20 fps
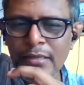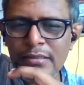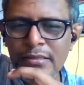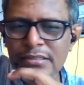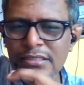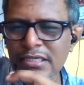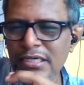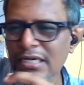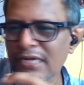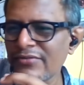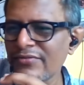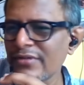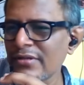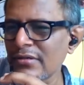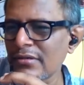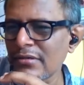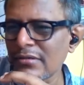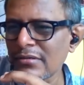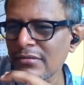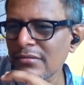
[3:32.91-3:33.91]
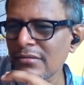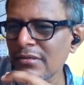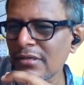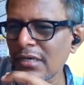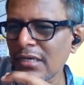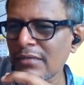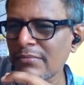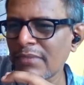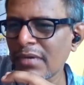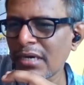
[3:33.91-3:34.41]
travel
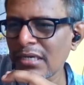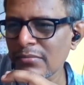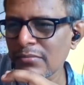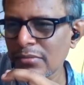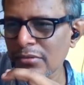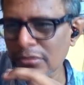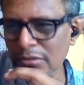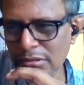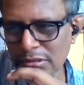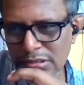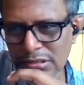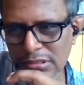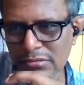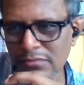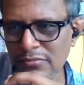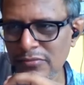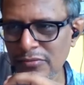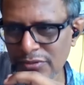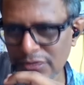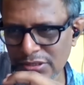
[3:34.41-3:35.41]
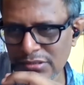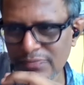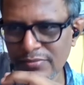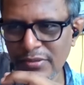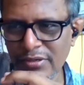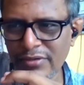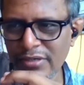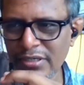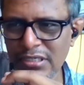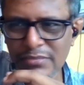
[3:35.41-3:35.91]
and buy books, which is my
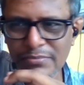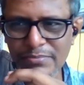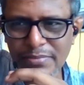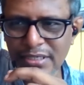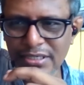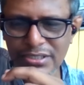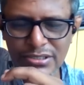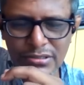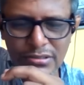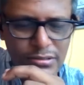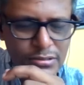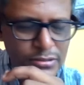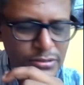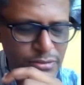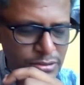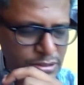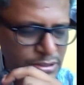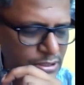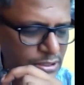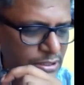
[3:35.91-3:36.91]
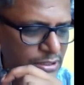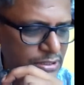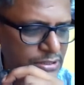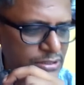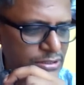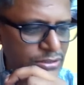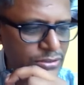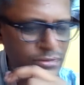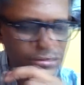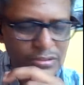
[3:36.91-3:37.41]
only passion those days.
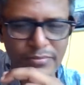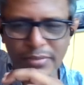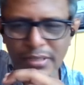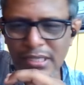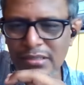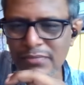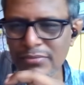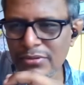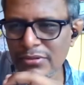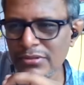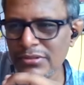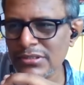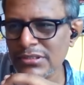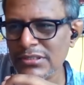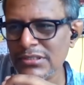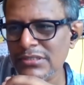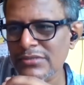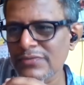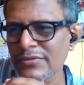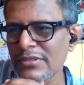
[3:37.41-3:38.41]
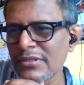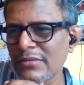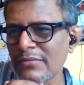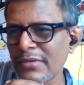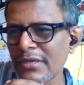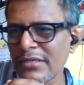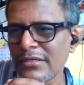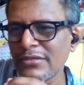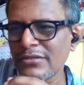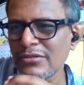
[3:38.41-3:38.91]
You could buy books with the
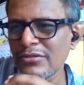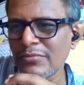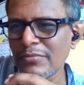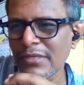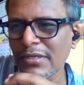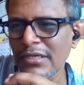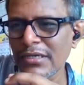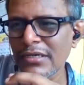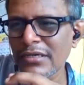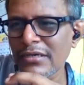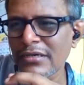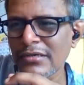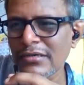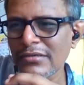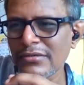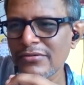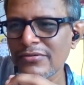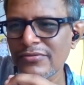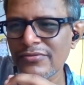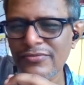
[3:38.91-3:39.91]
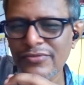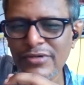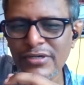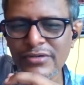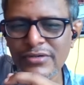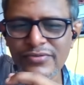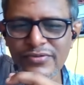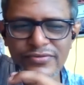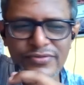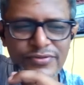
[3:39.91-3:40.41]
money you make. You work
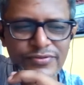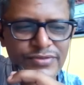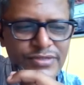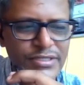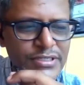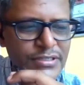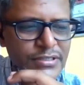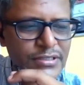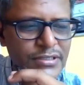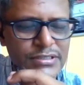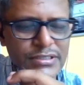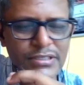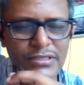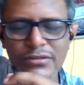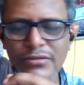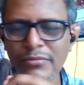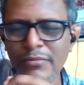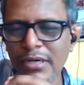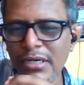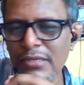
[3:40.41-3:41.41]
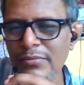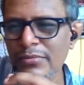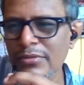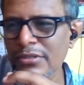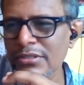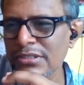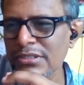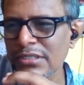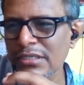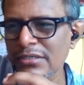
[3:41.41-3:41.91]
for 15 days, then you buy
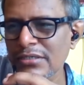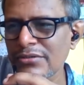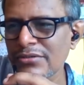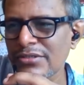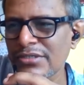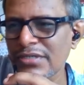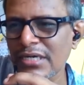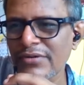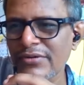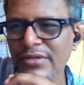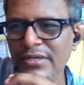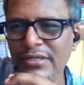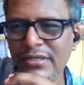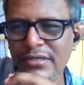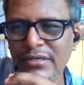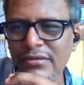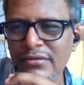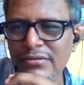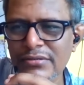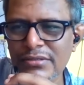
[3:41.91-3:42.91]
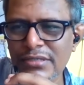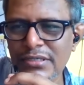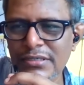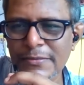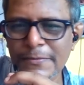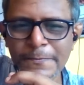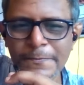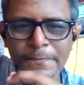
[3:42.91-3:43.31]
books, then you travel around, and